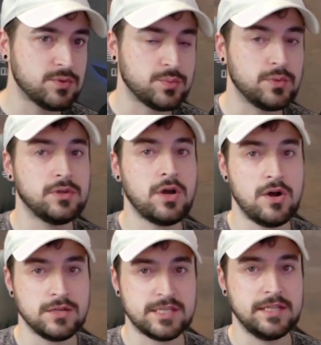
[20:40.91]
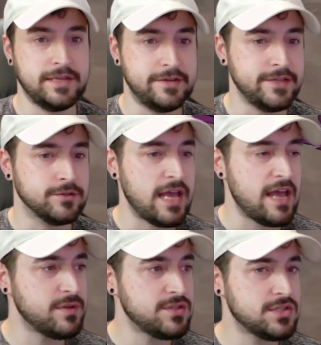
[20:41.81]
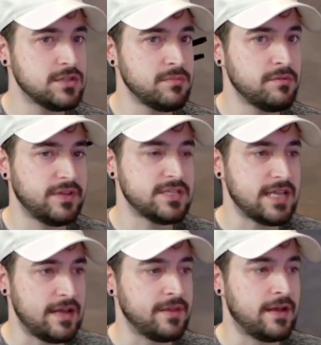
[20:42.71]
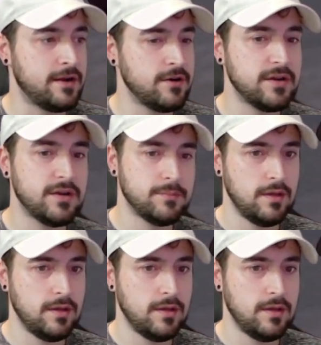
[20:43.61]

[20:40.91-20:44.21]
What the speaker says: which will constantly deal damage to them if they stay in that area.